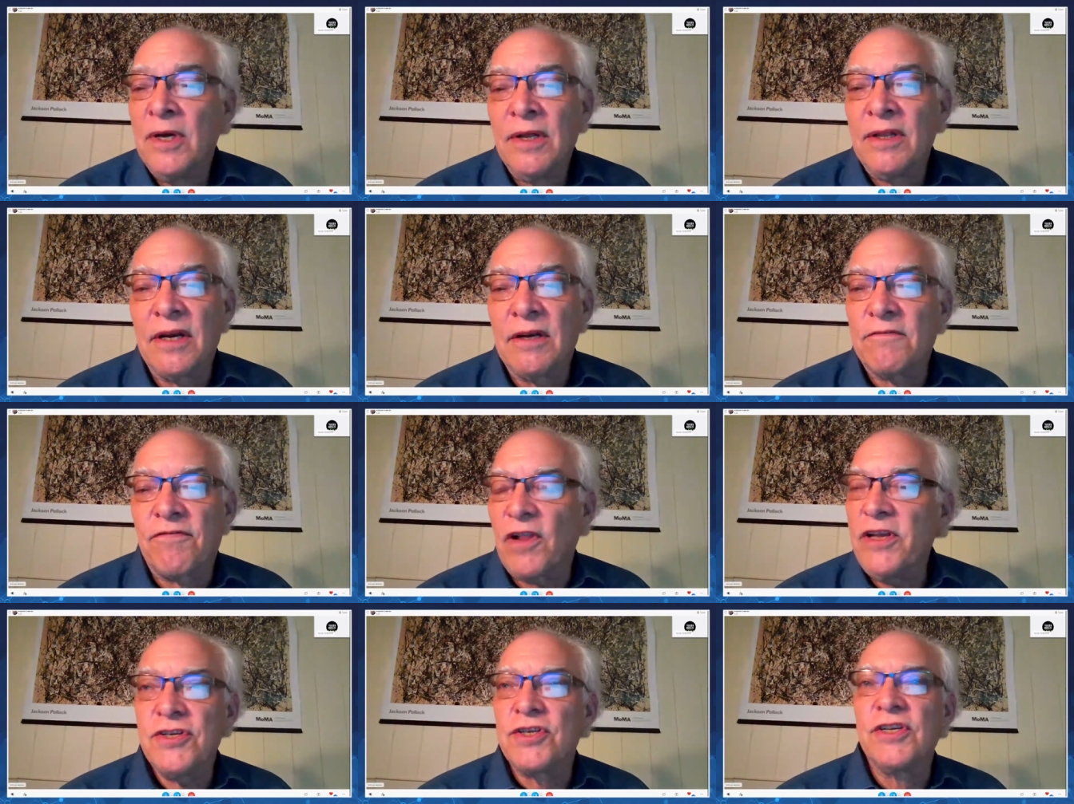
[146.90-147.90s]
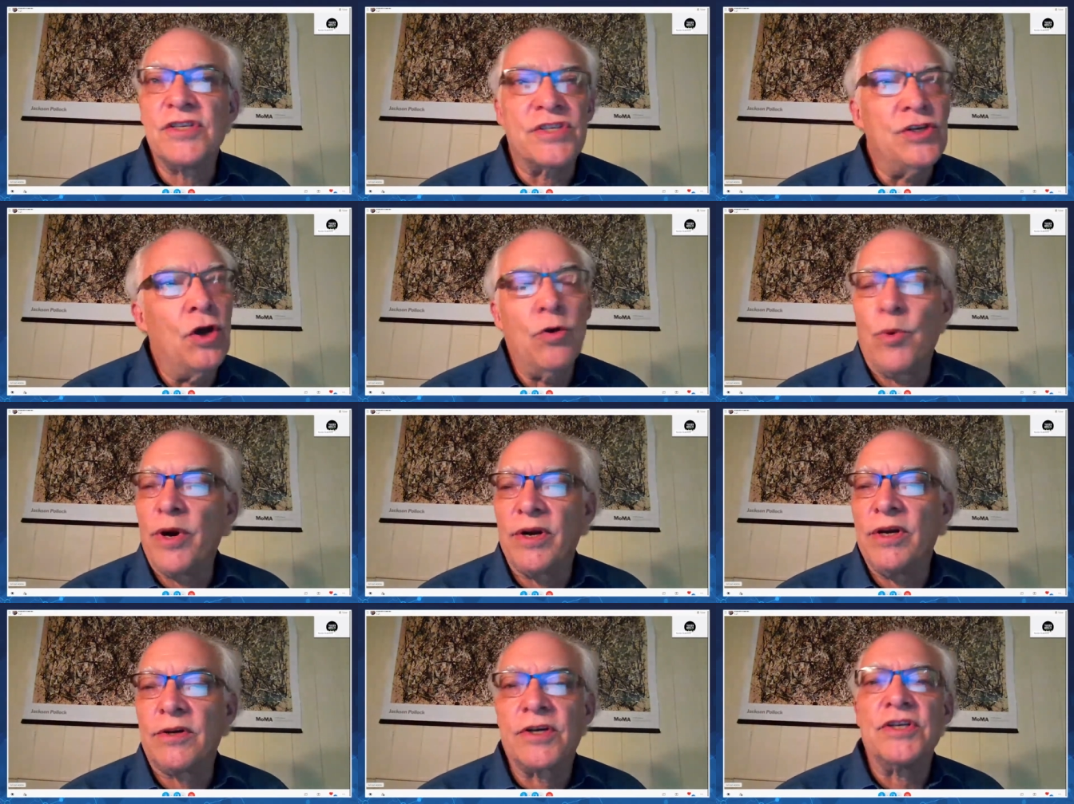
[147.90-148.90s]
that inflation is nowhere
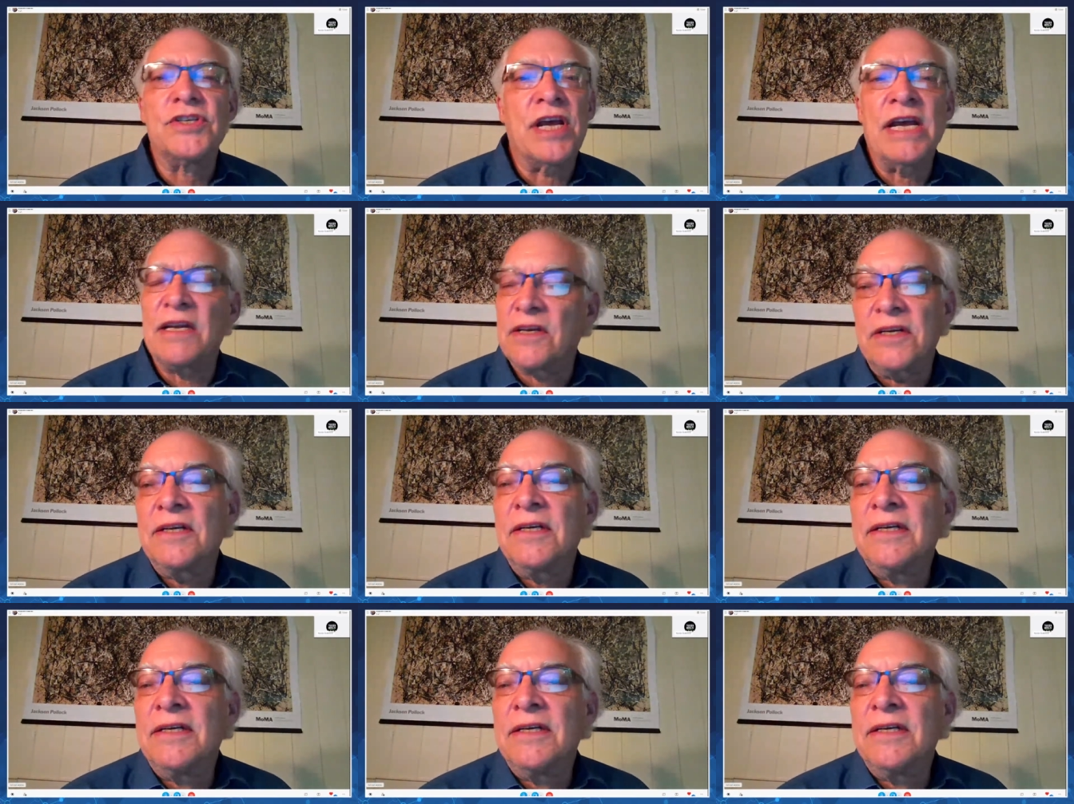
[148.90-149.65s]
near contained.